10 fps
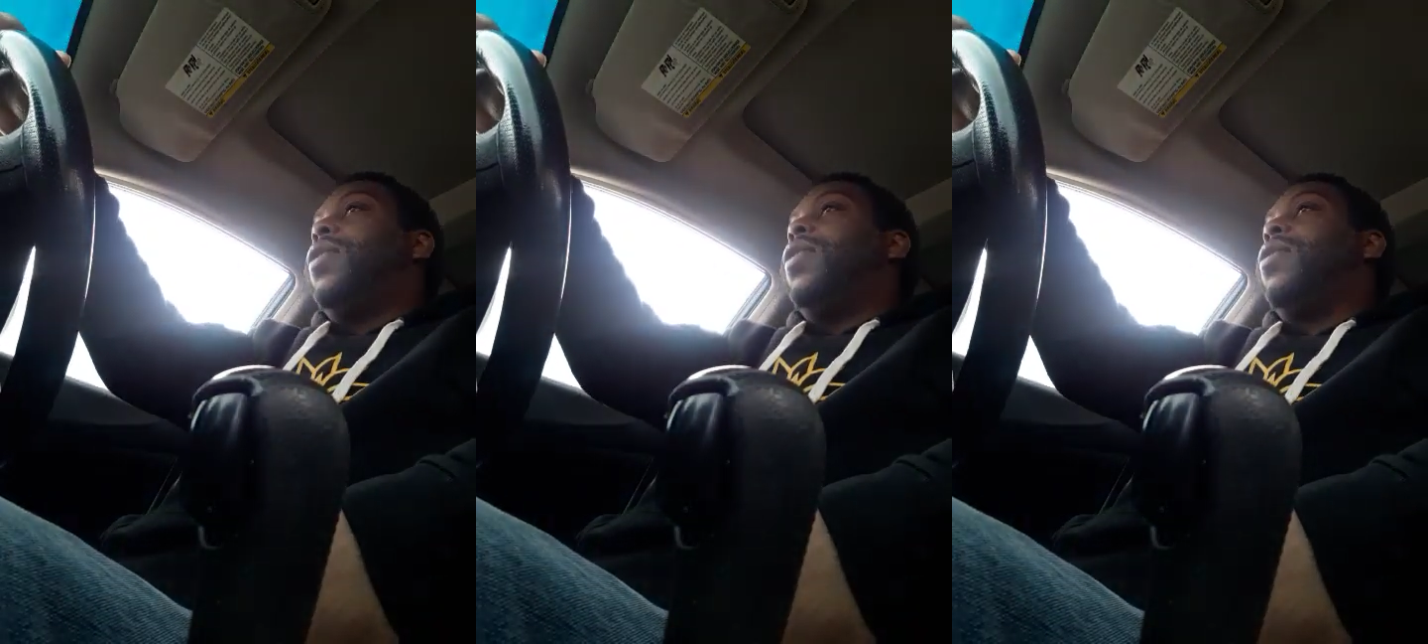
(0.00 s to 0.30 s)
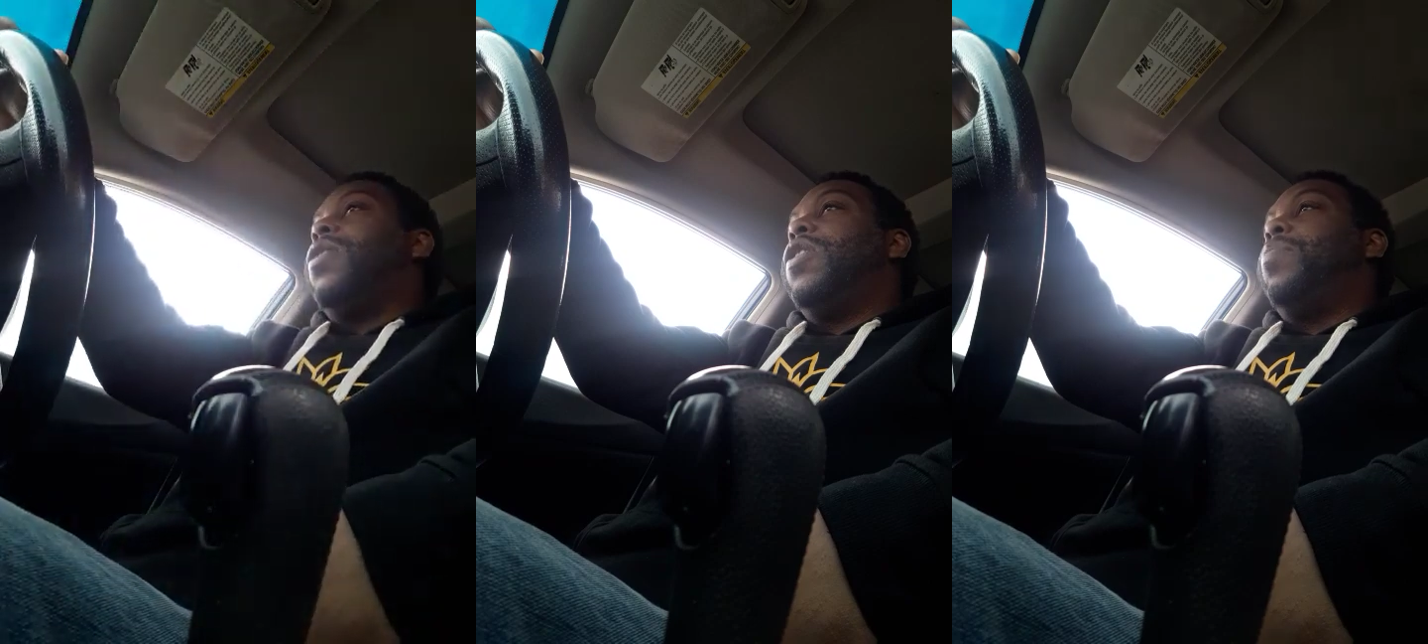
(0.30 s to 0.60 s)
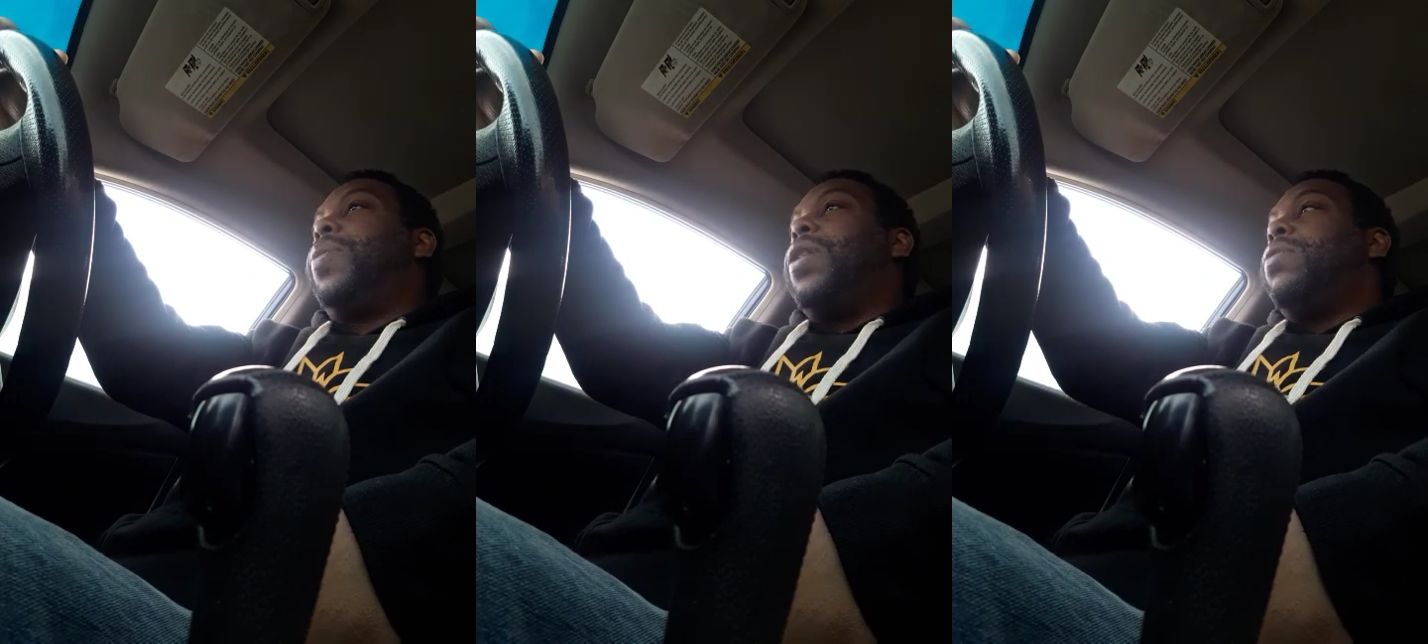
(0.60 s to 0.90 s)
to let go of
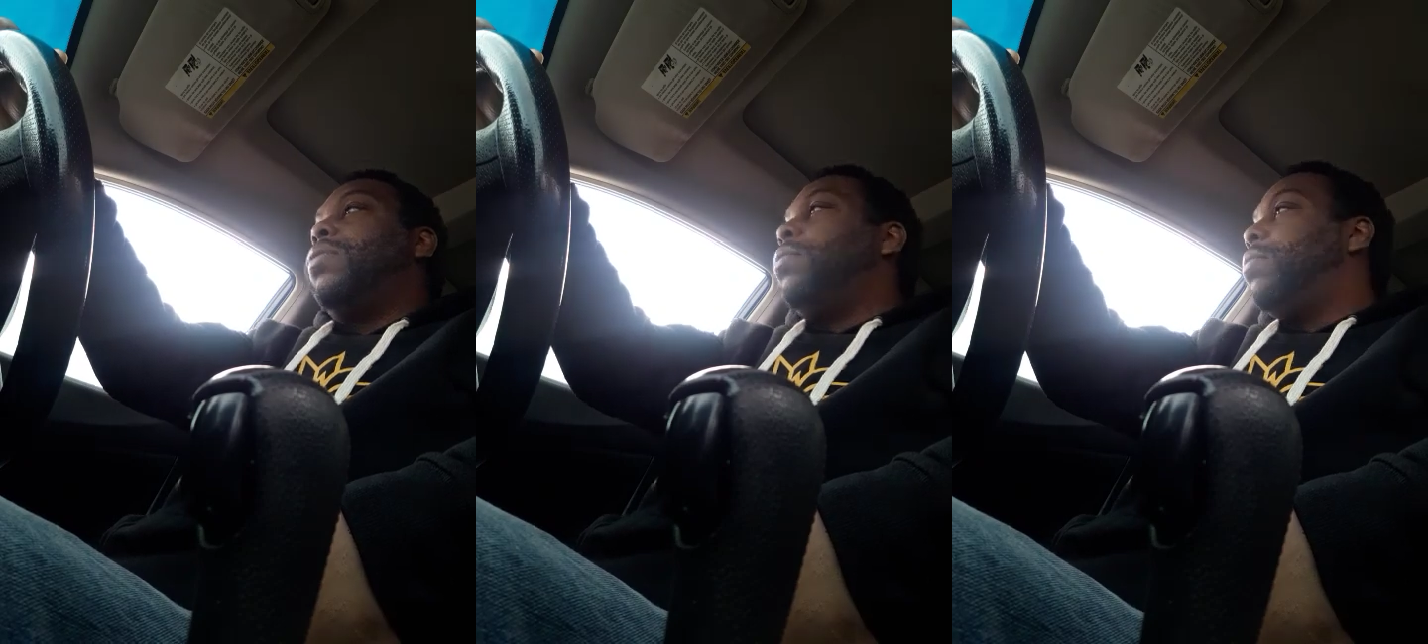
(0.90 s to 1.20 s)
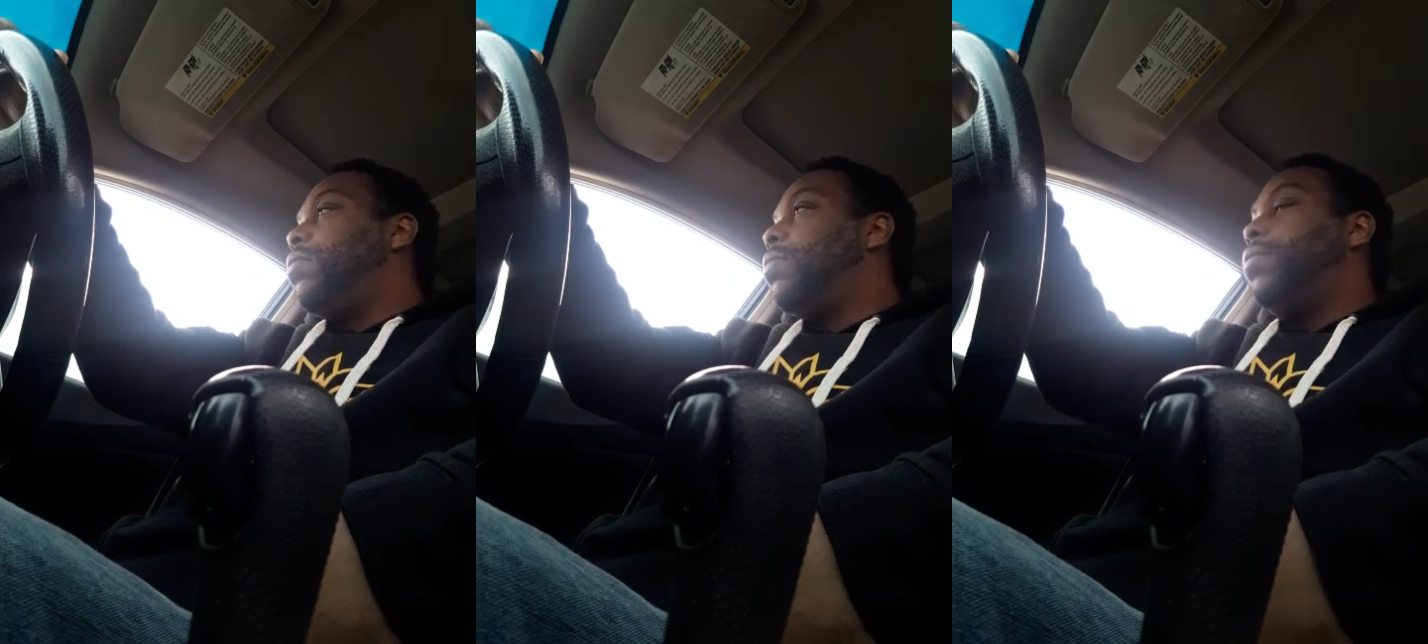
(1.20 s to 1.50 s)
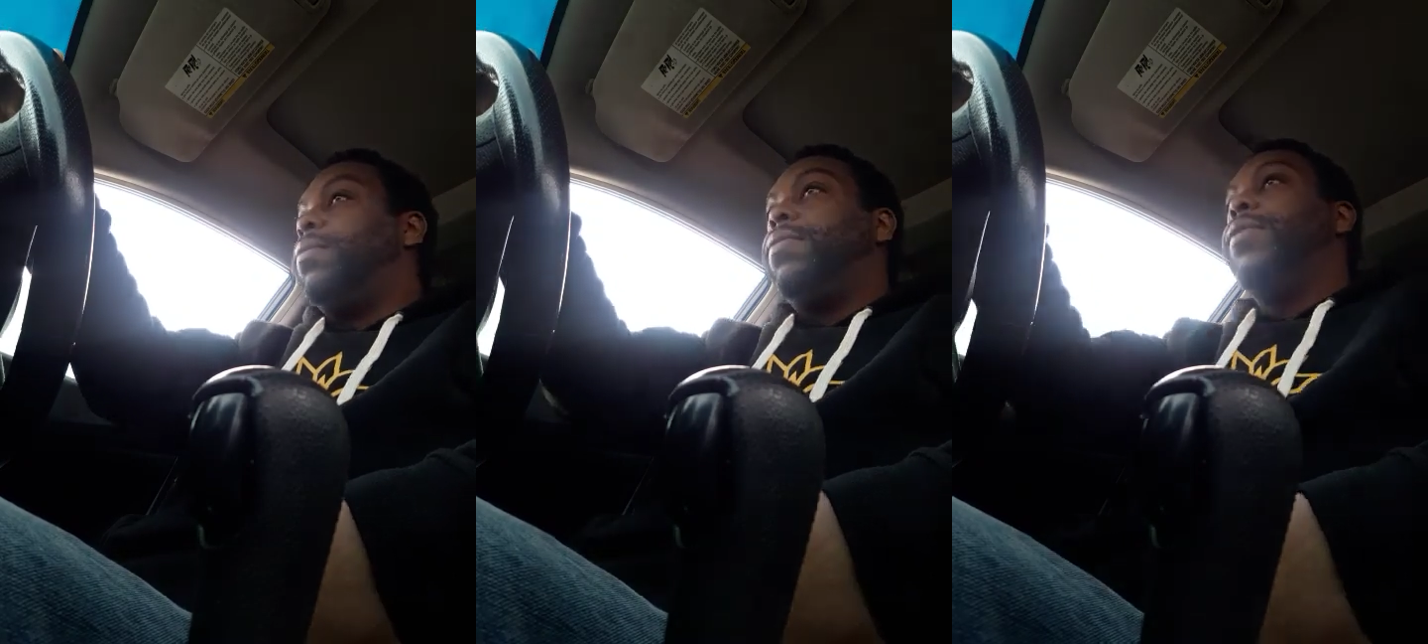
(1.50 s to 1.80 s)
the poke.
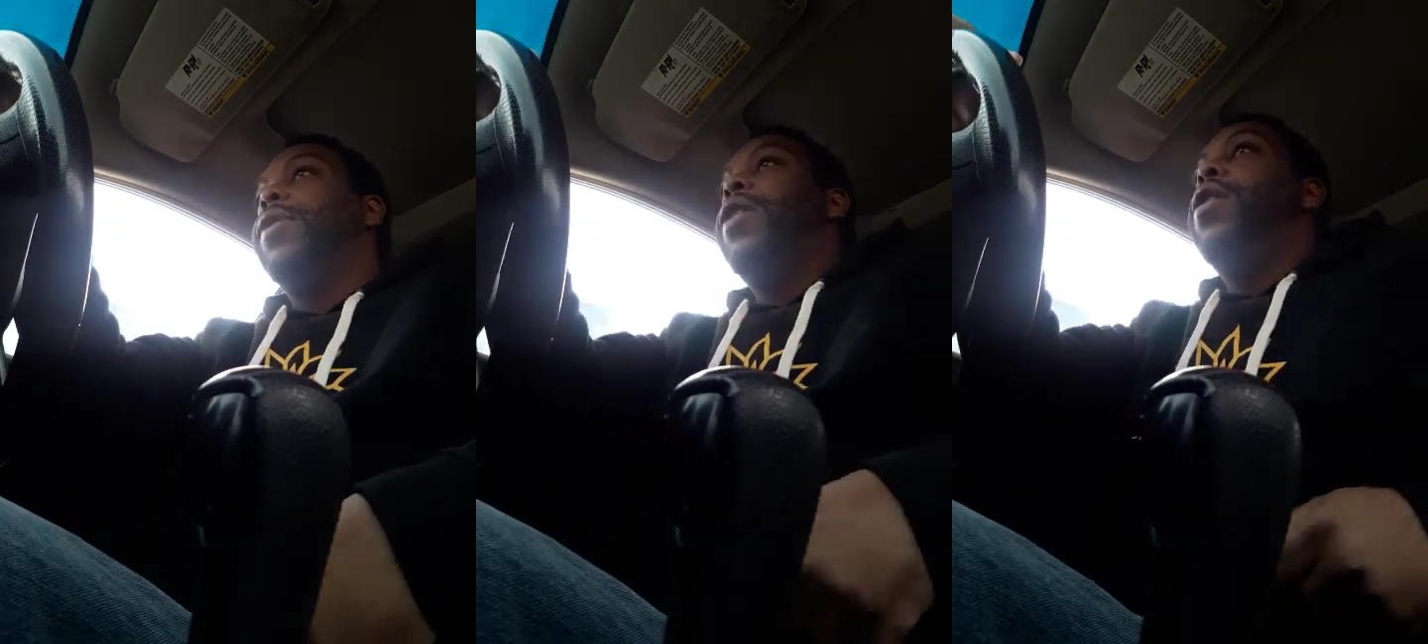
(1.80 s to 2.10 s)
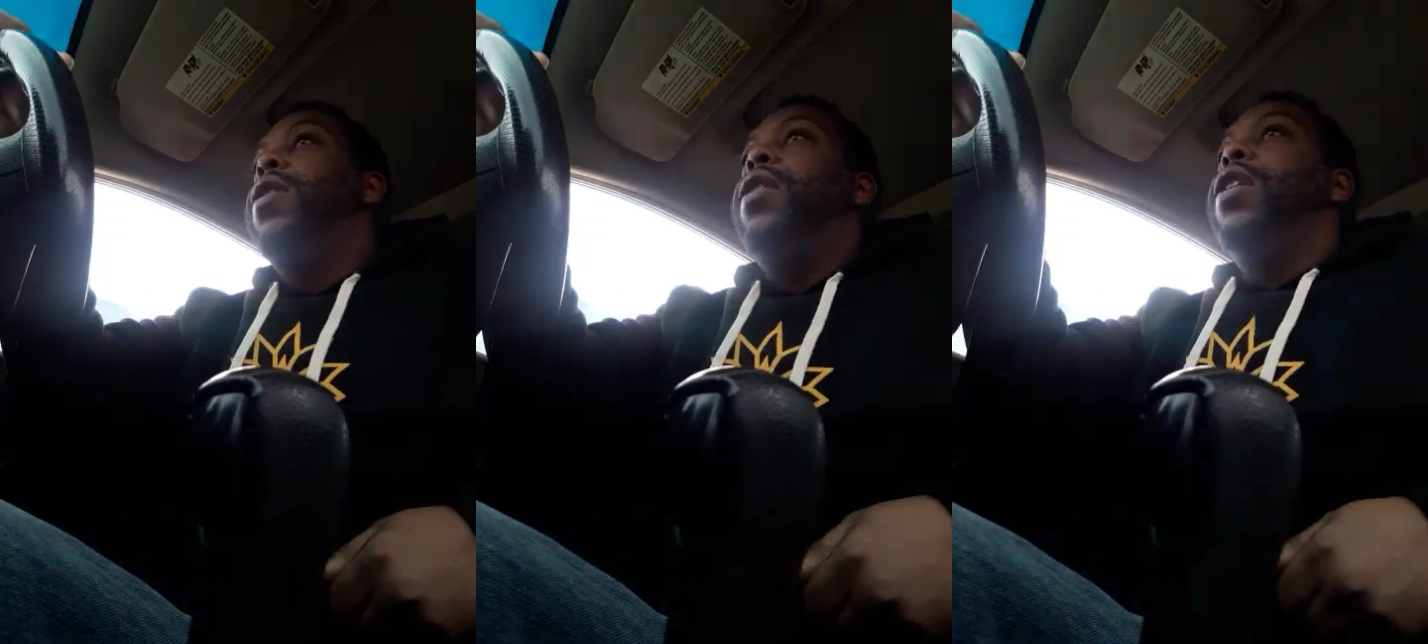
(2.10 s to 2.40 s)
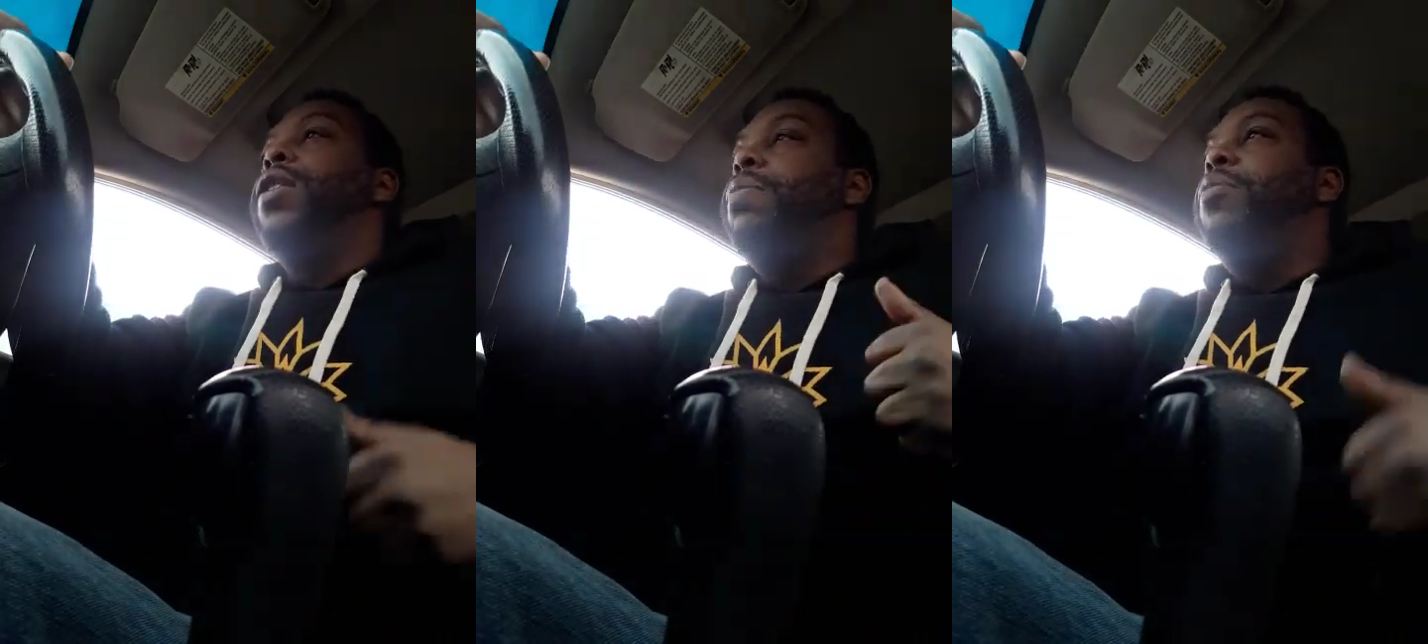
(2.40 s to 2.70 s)

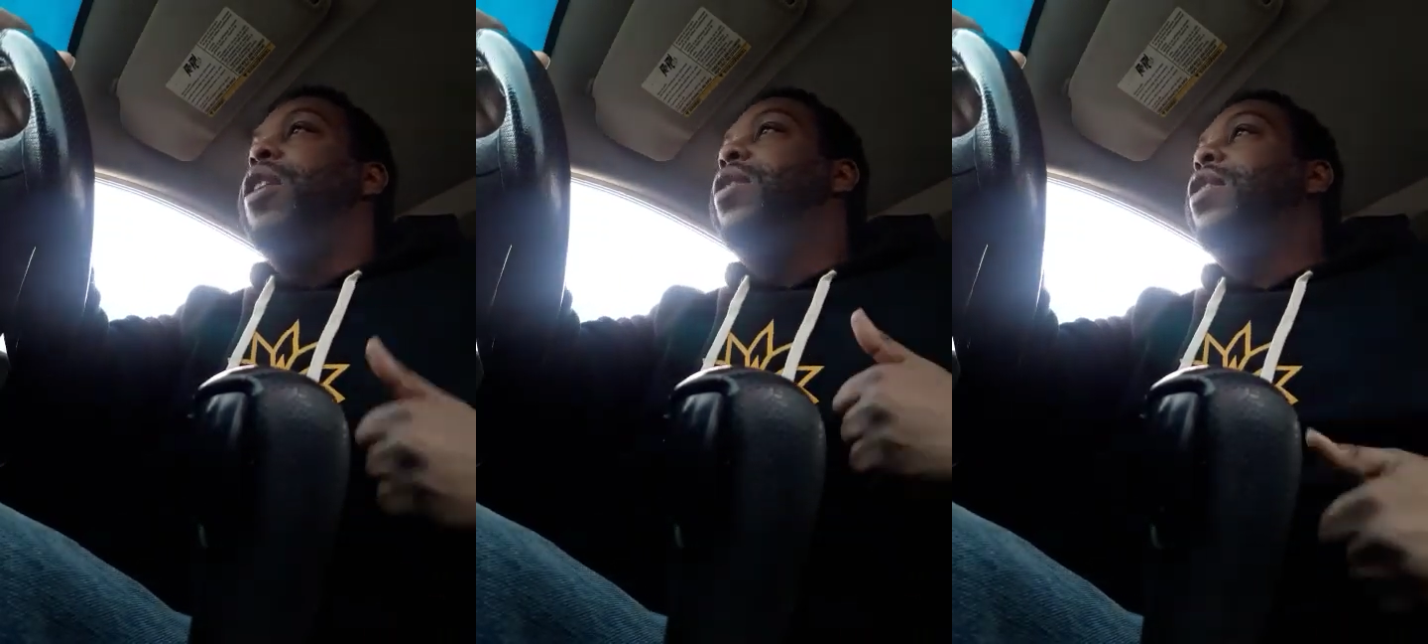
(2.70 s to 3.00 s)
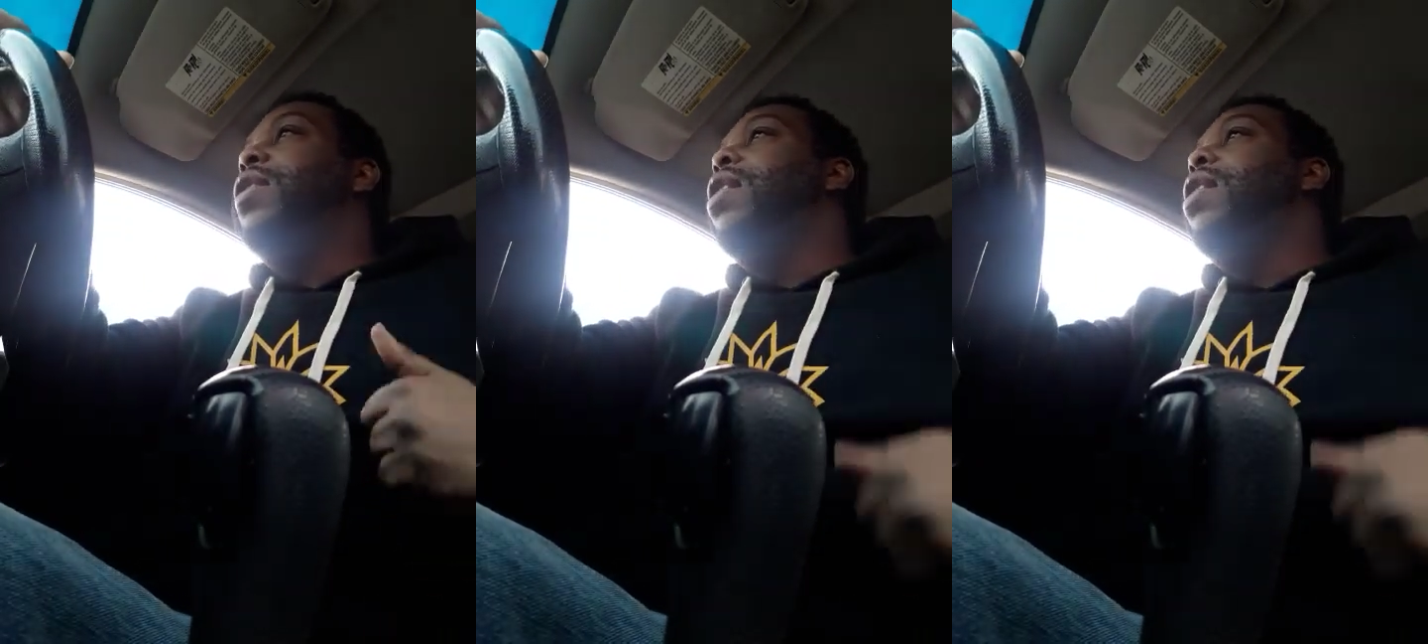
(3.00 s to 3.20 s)
As much as